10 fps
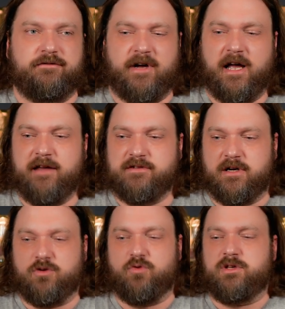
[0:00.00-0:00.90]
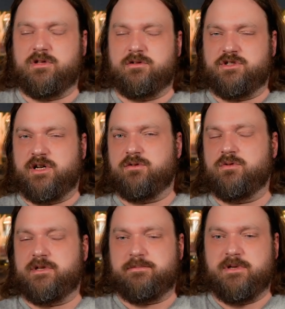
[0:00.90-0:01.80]
5s are going to,
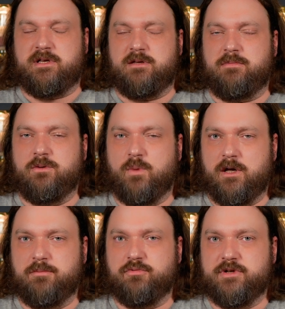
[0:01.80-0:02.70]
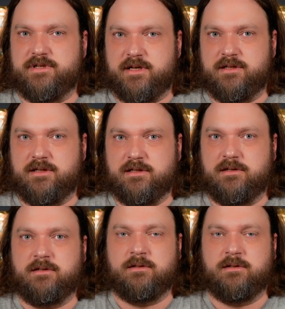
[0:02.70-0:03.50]
generally speaking, be well presented,